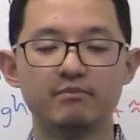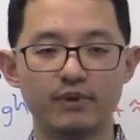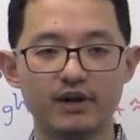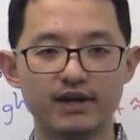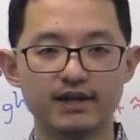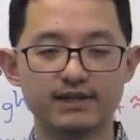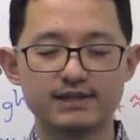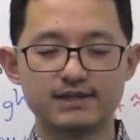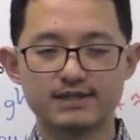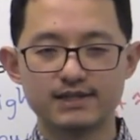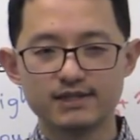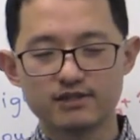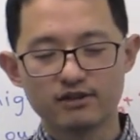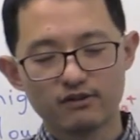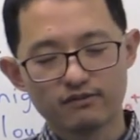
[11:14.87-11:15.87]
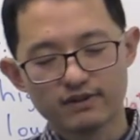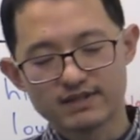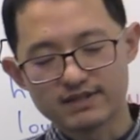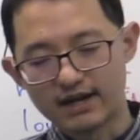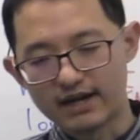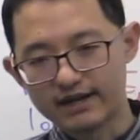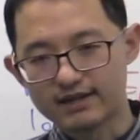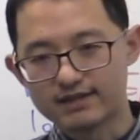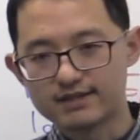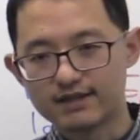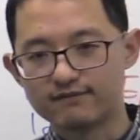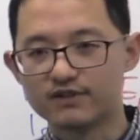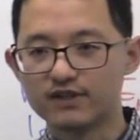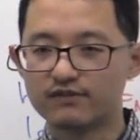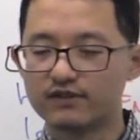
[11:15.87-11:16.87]
But since all these ions
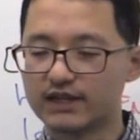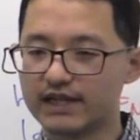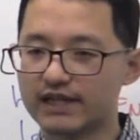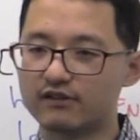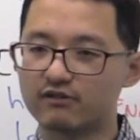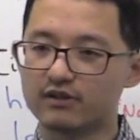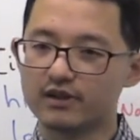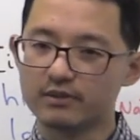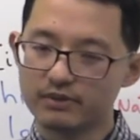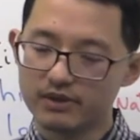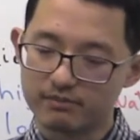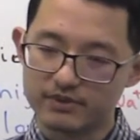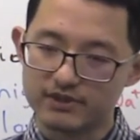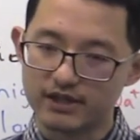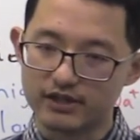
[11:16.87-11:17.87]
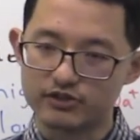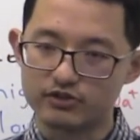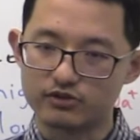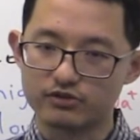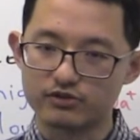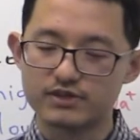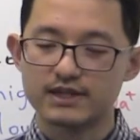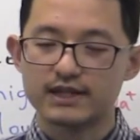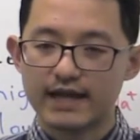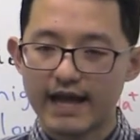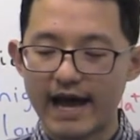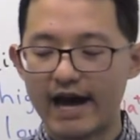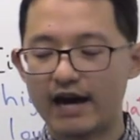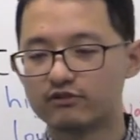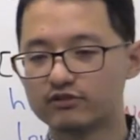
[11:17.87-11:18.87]
have different equilibrium potentials,
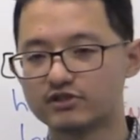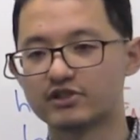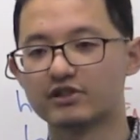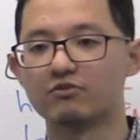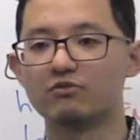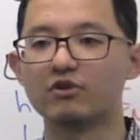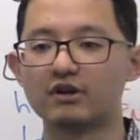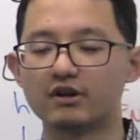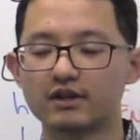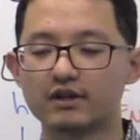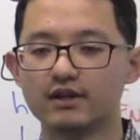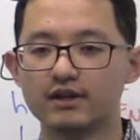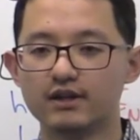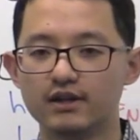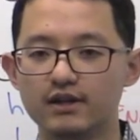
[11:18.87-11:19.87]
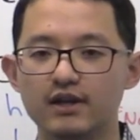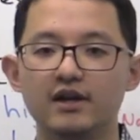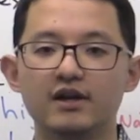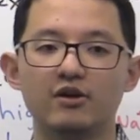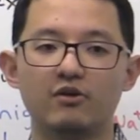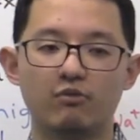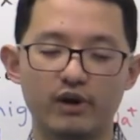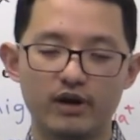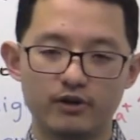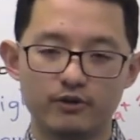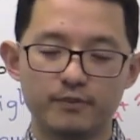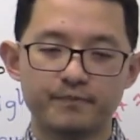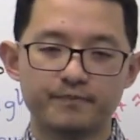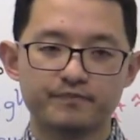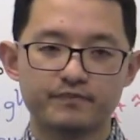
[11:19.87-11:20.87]
how does it work?
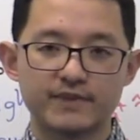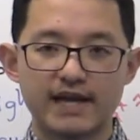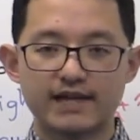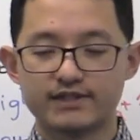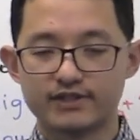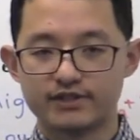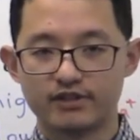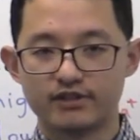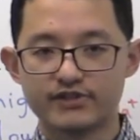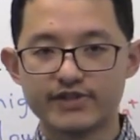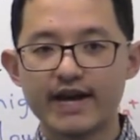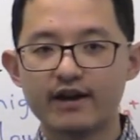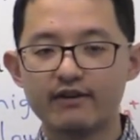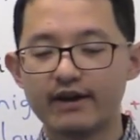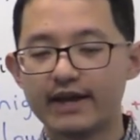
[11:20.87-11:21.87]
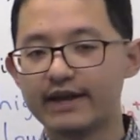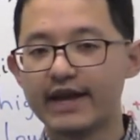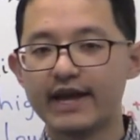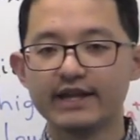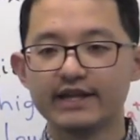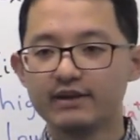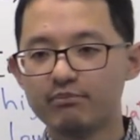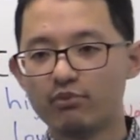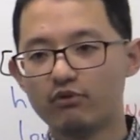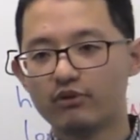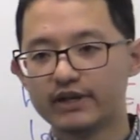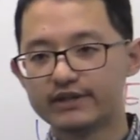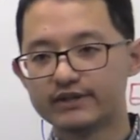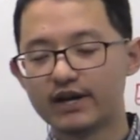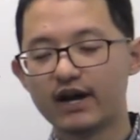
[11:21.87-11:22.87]
Well, as it turns out, at any
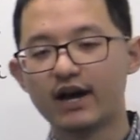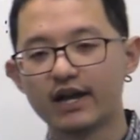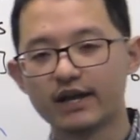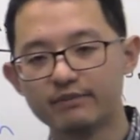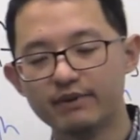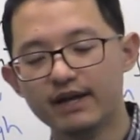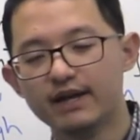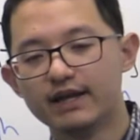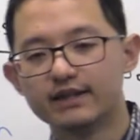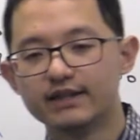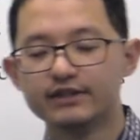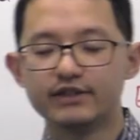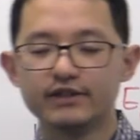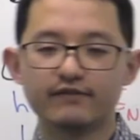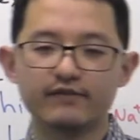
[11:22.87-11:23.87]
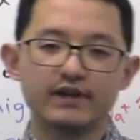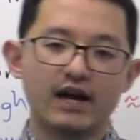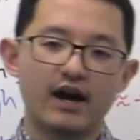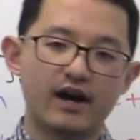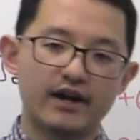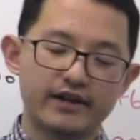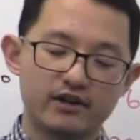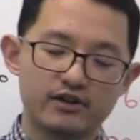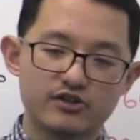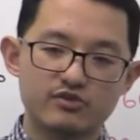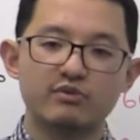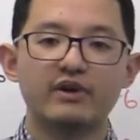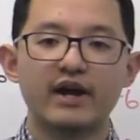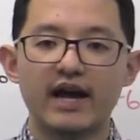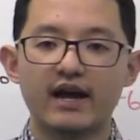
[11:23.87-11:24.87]
point in time, the different
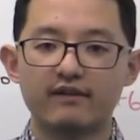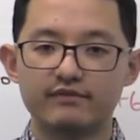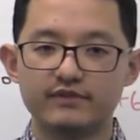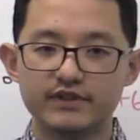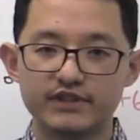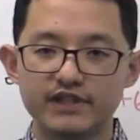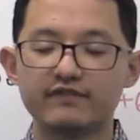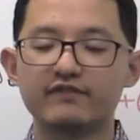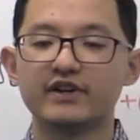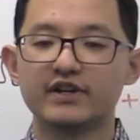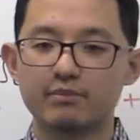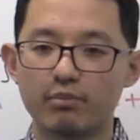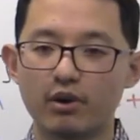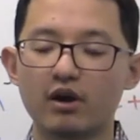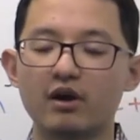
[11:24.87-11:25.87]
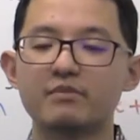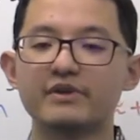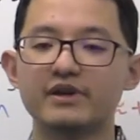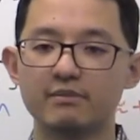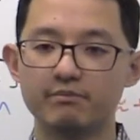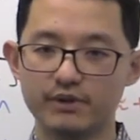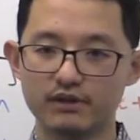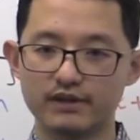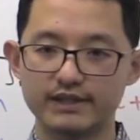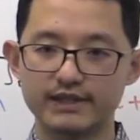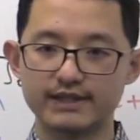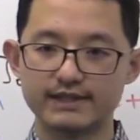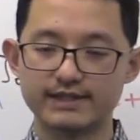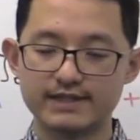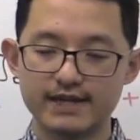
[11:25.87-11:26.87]
ions will have different
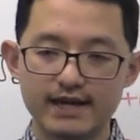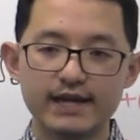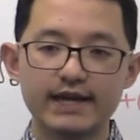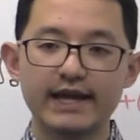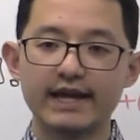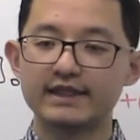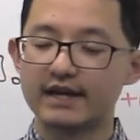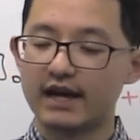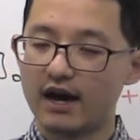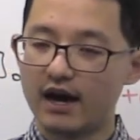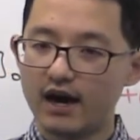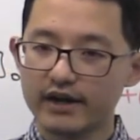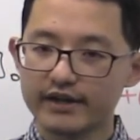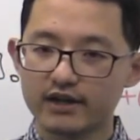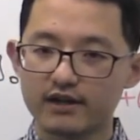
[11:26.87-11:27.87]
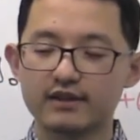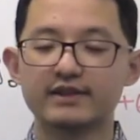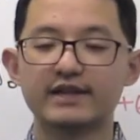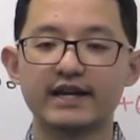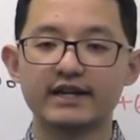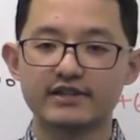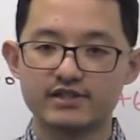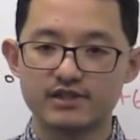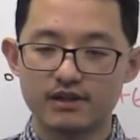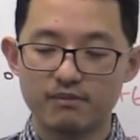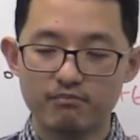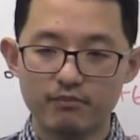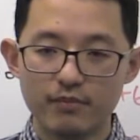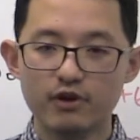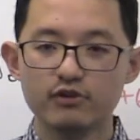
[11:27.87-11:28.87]
permeabilities. And the ion that is the
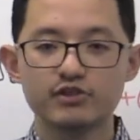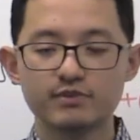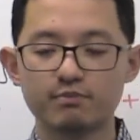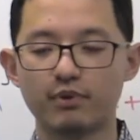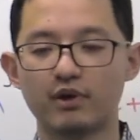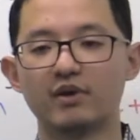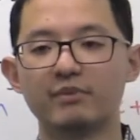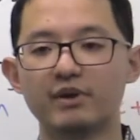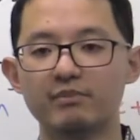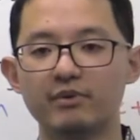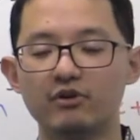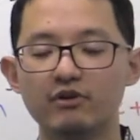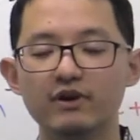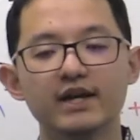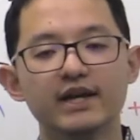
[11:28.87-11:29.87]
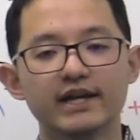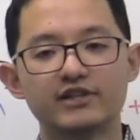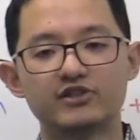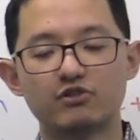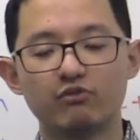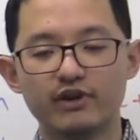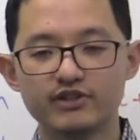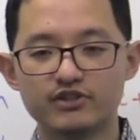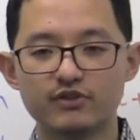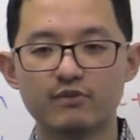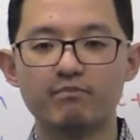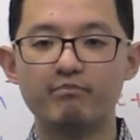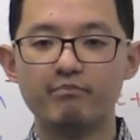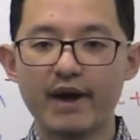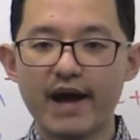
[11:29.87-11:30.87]
most permeable is going to
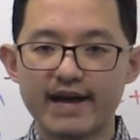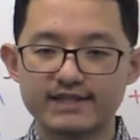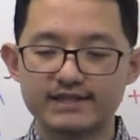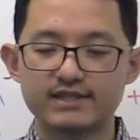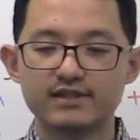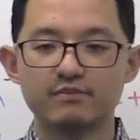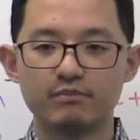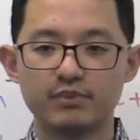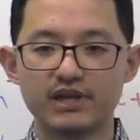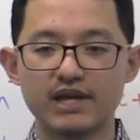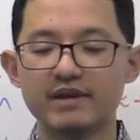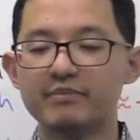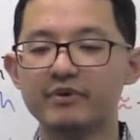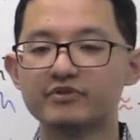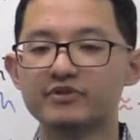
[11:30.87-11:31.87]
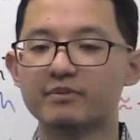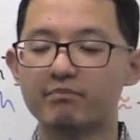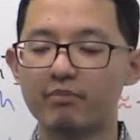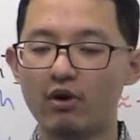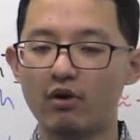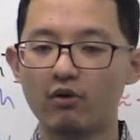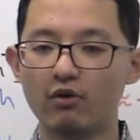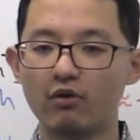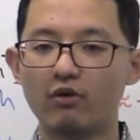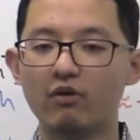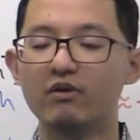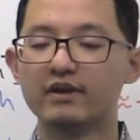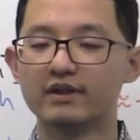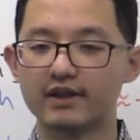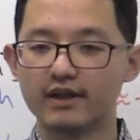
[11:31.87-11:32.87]
best be able to
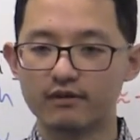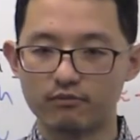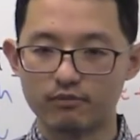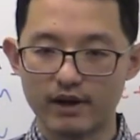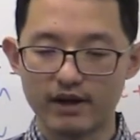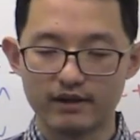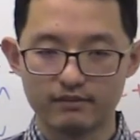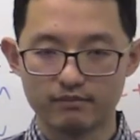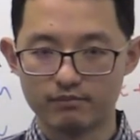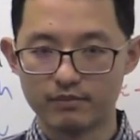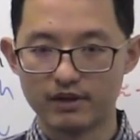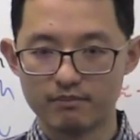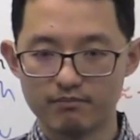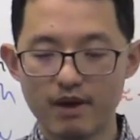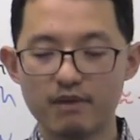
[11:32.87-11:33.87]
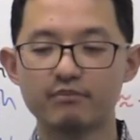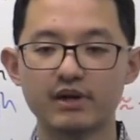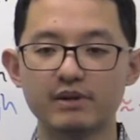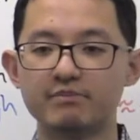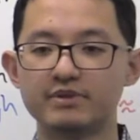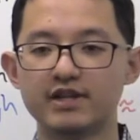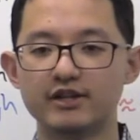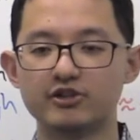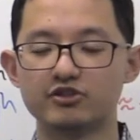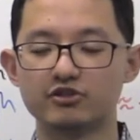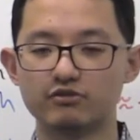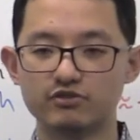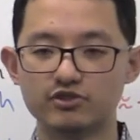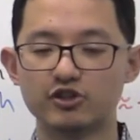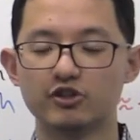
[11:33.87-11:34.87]
pull the, the membrane
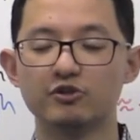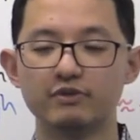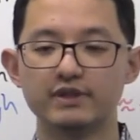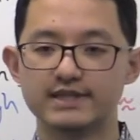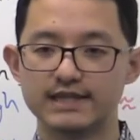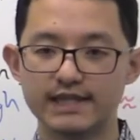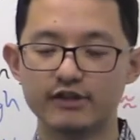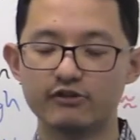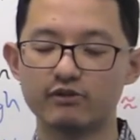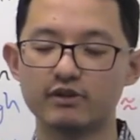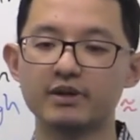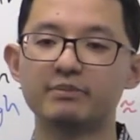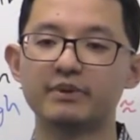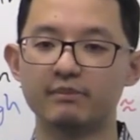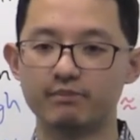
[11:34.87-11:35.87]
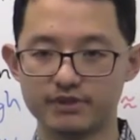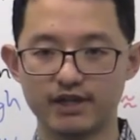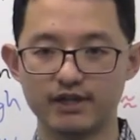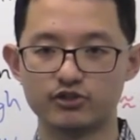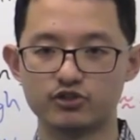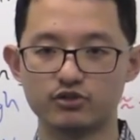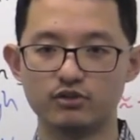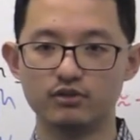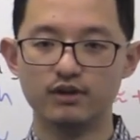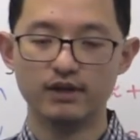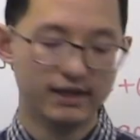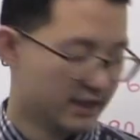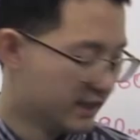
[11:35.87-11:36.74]
potential to its equilibrium potential.